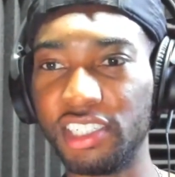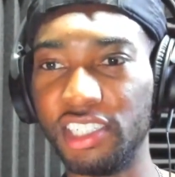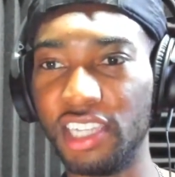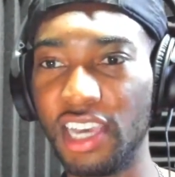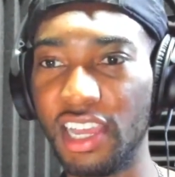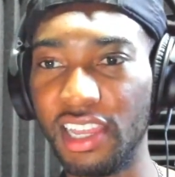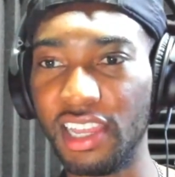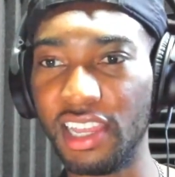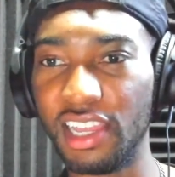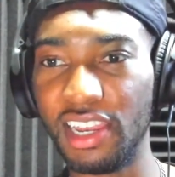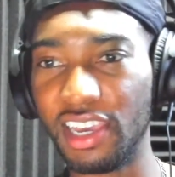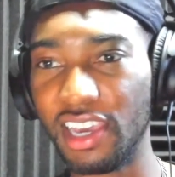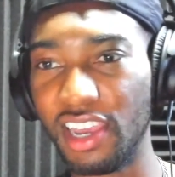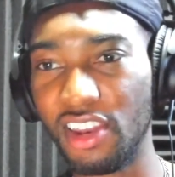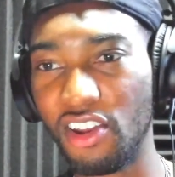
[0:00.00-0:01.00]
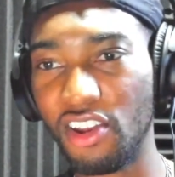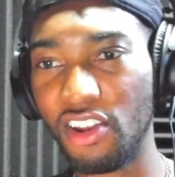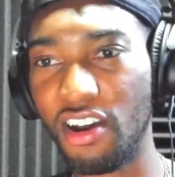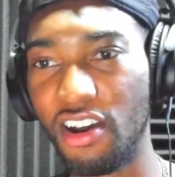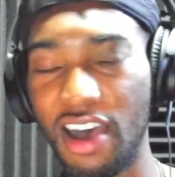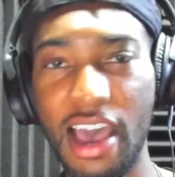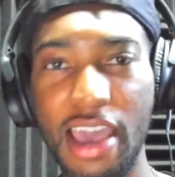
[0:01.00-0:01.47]
yelling and getting all
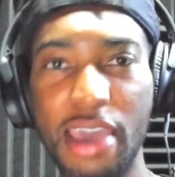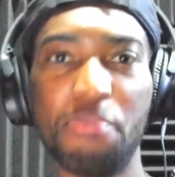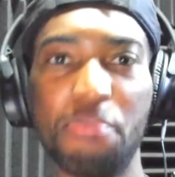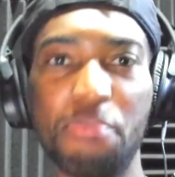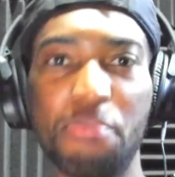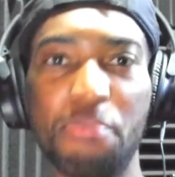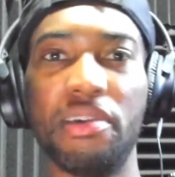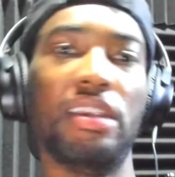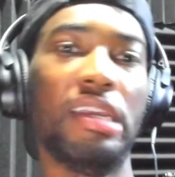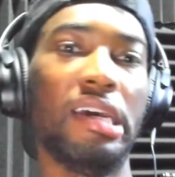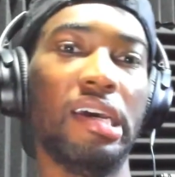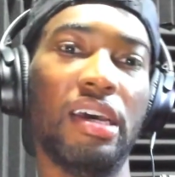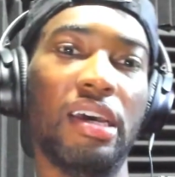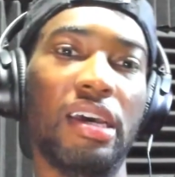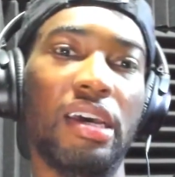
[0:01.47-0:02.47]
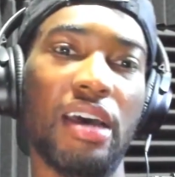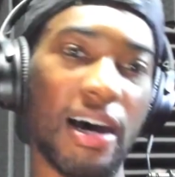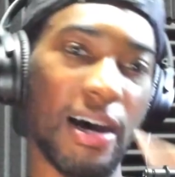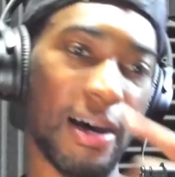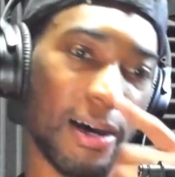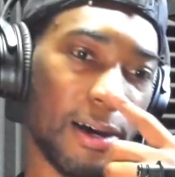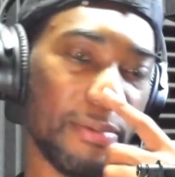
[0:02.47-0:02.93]
hype, and
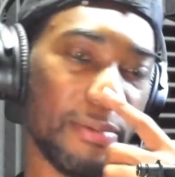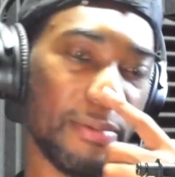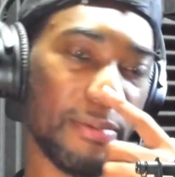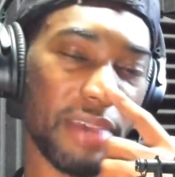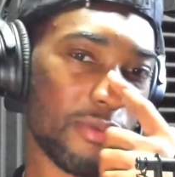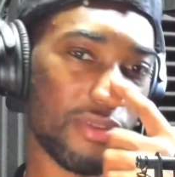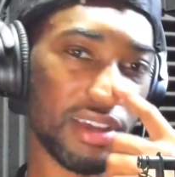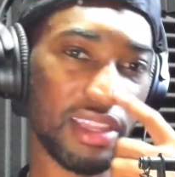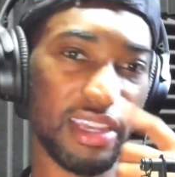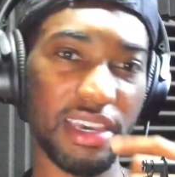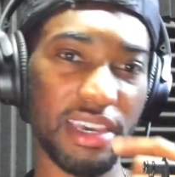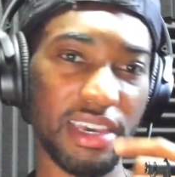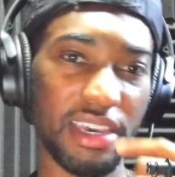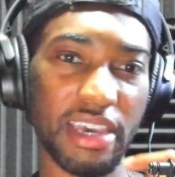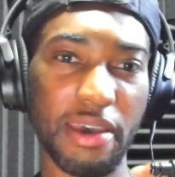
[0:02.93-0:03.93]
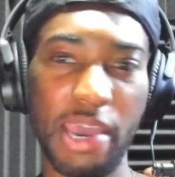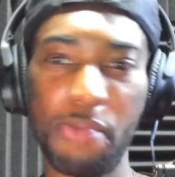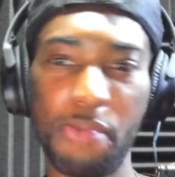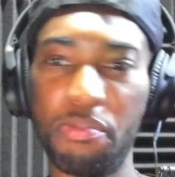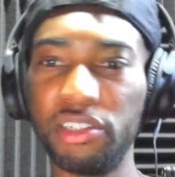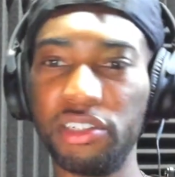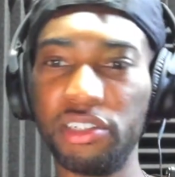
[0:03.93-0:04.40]
it really it
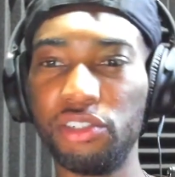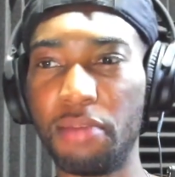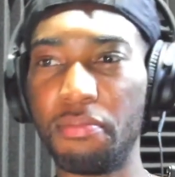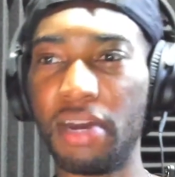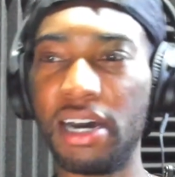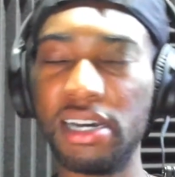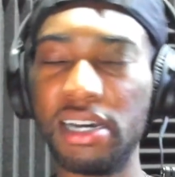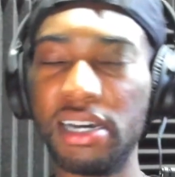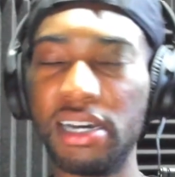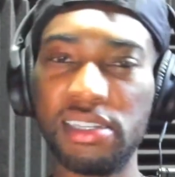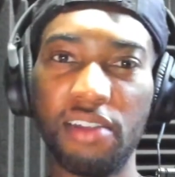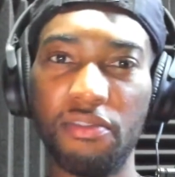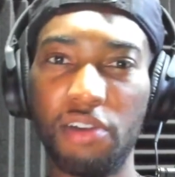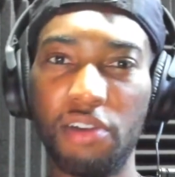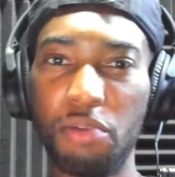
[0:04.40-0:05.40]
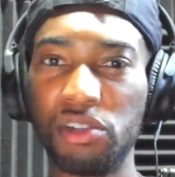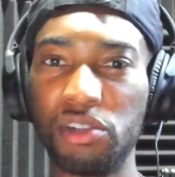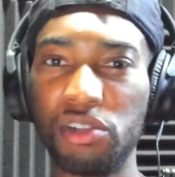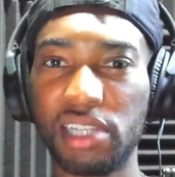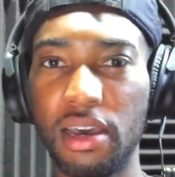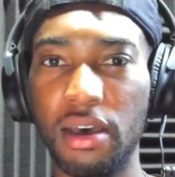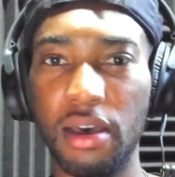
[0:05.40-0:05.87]
puts you in a mind state of almost
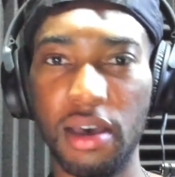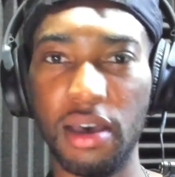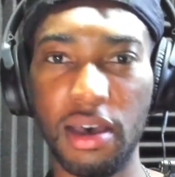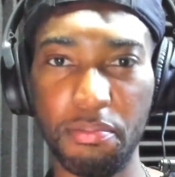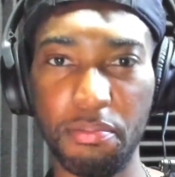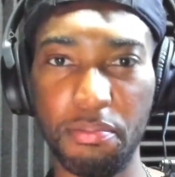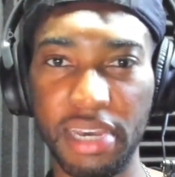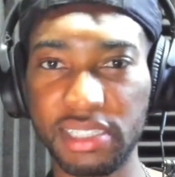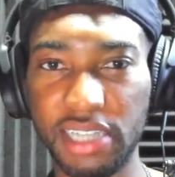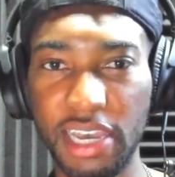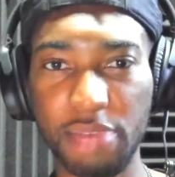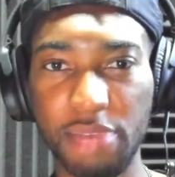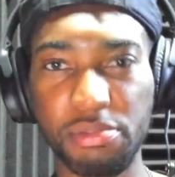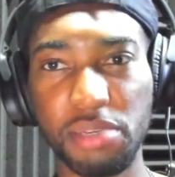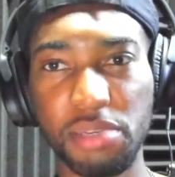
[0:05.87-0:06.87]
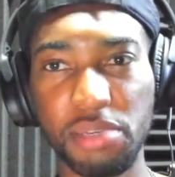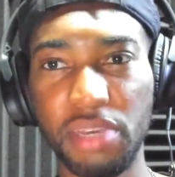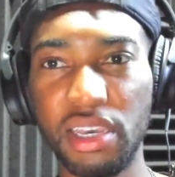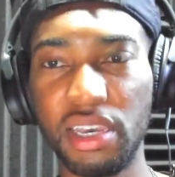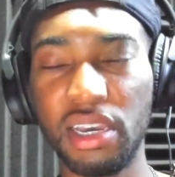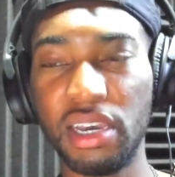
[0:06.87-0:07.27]
like a mixtape to me.